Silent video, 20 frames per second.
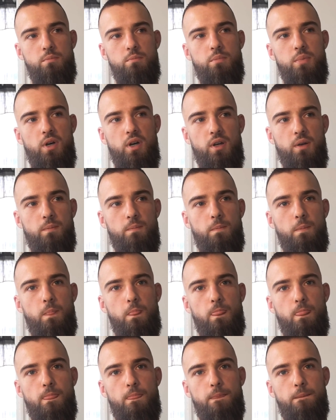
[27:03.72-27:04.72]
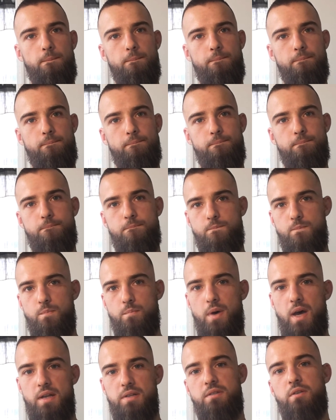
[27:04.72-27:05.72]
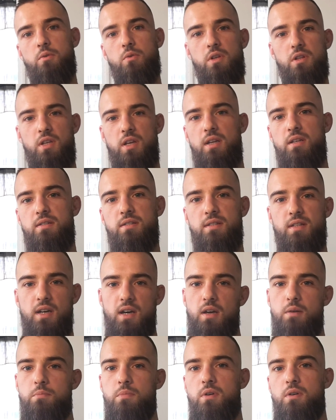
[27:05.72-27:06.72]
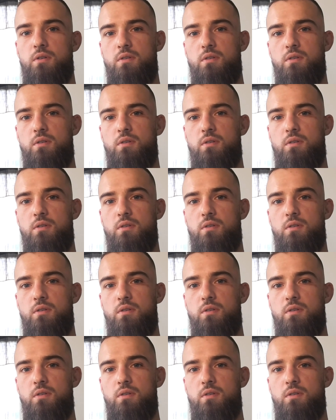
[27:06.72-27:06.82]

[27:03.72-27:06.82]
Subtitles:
but mastery takes time.